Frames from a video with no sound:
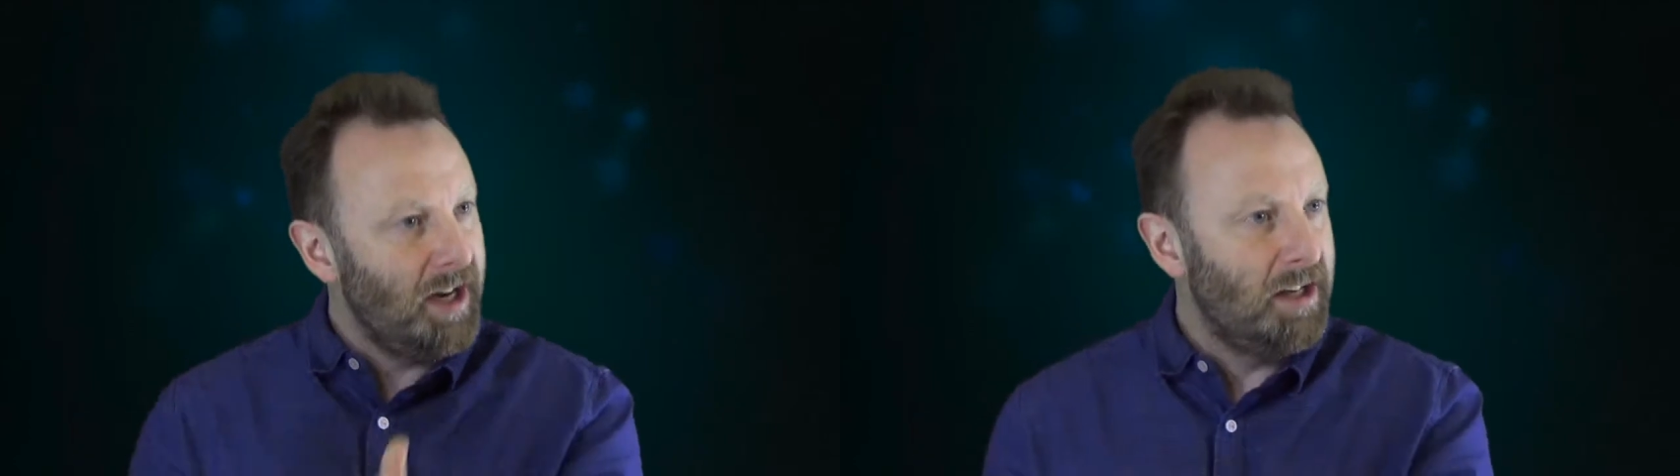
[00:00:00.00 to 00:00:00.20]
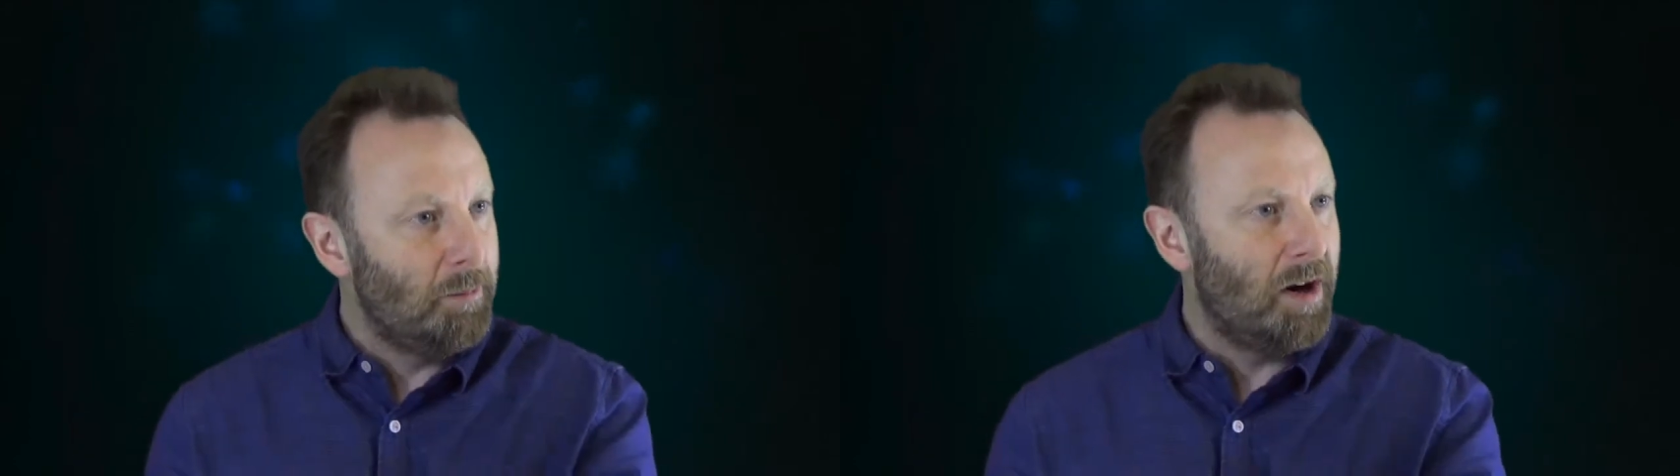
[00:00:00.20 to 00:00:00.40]

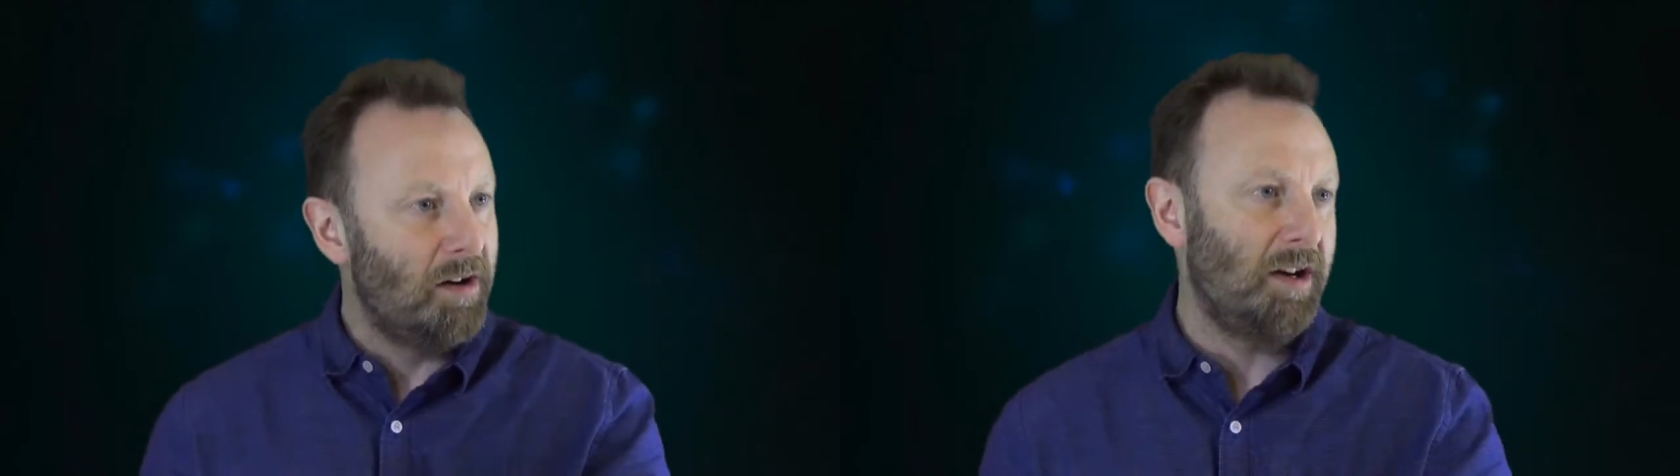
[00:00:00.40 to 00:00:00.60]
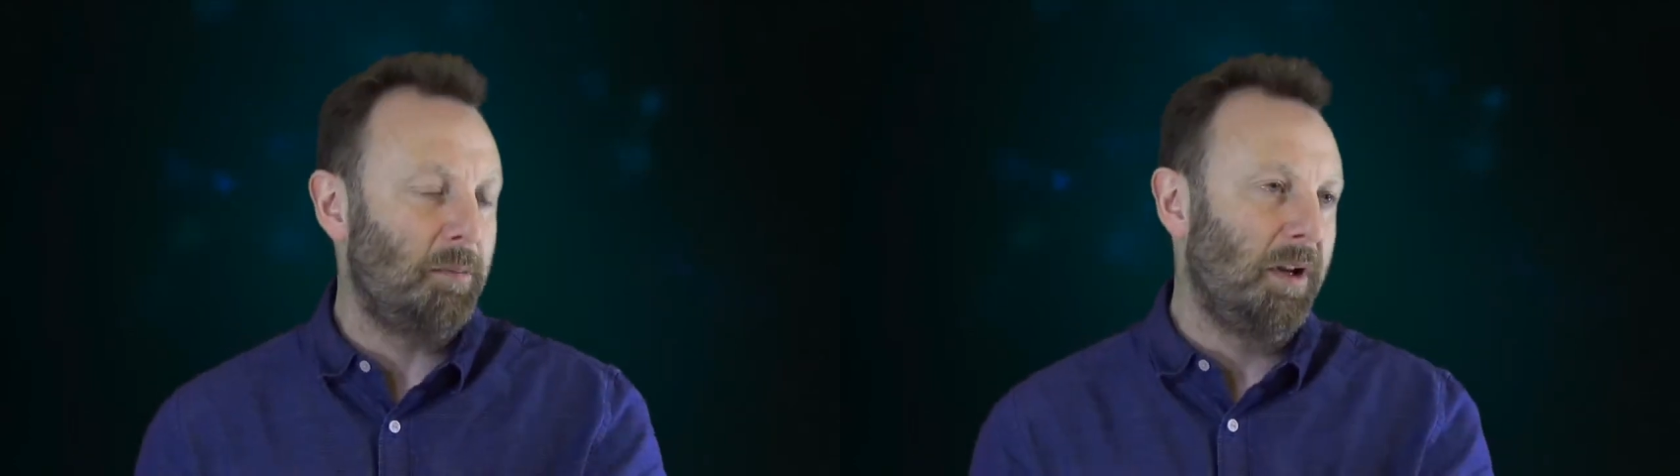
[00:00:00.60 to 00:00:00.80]
in the
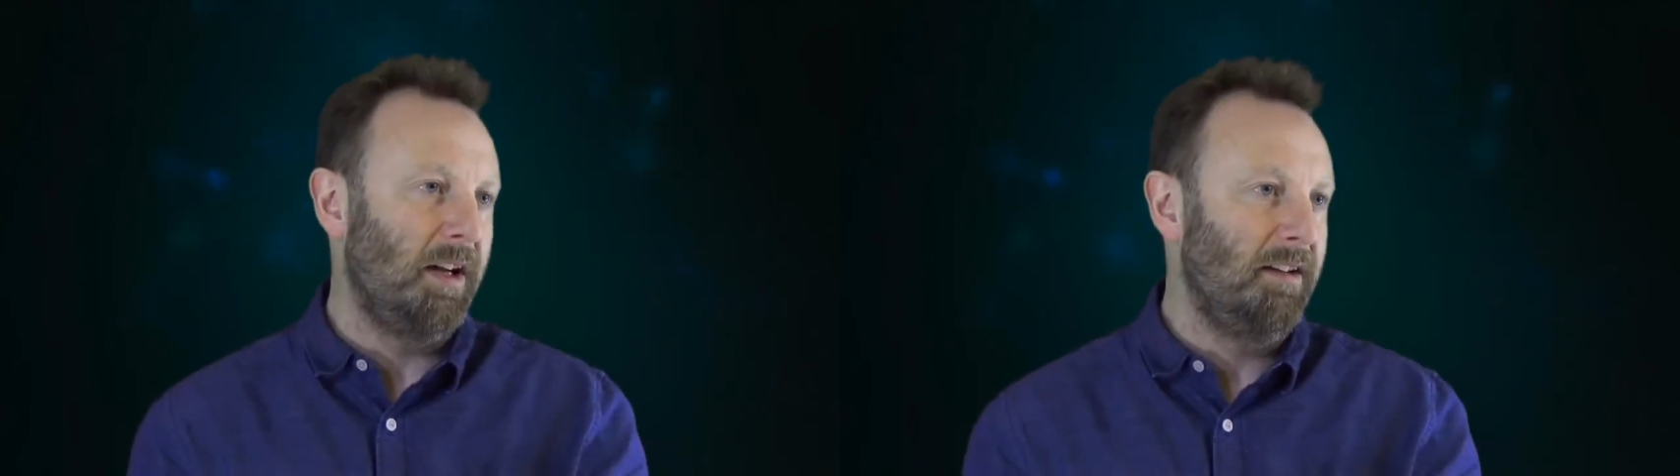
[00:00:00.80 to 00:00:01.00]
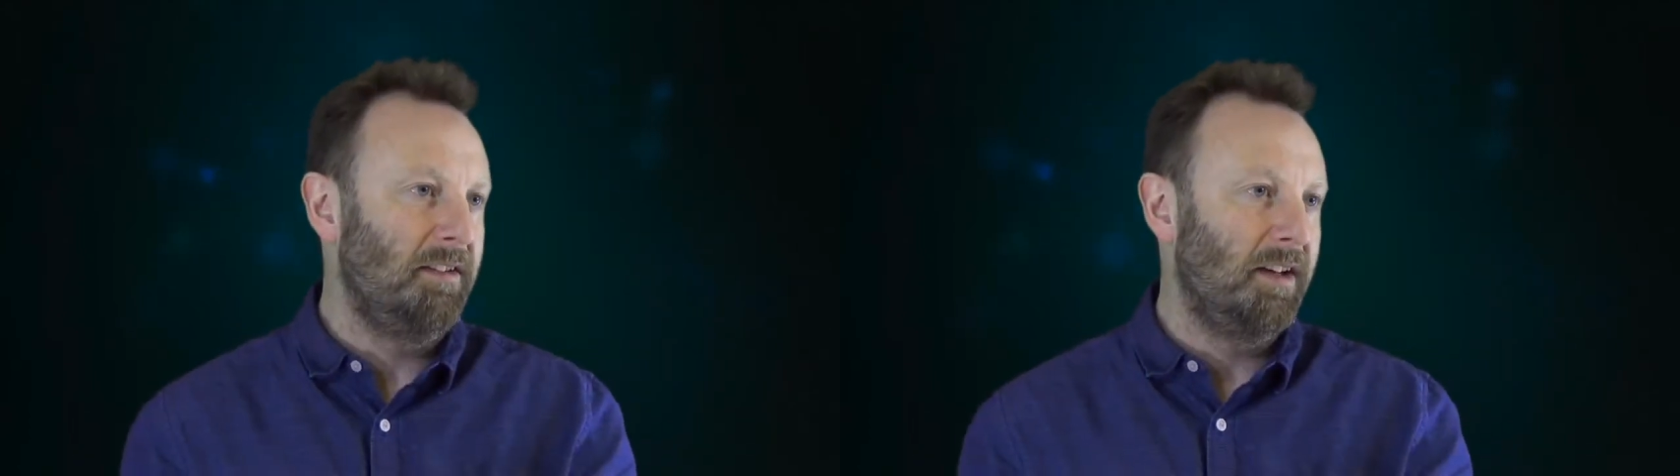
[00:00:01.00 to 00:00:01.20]

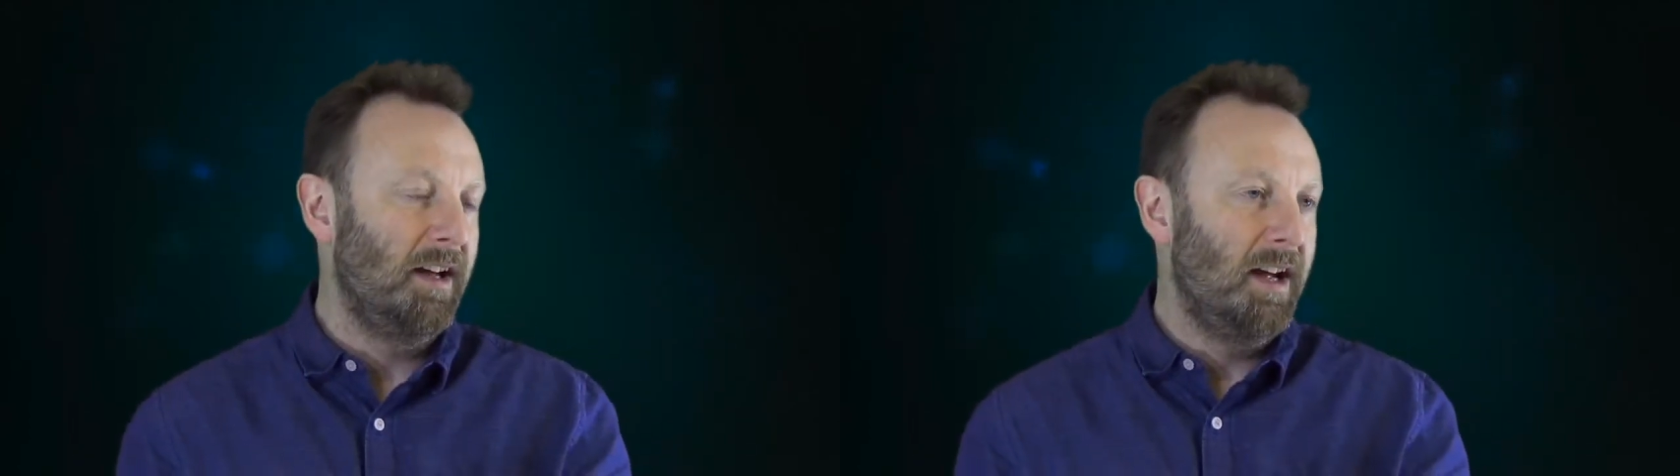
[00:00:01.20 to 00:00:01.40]
marketplace,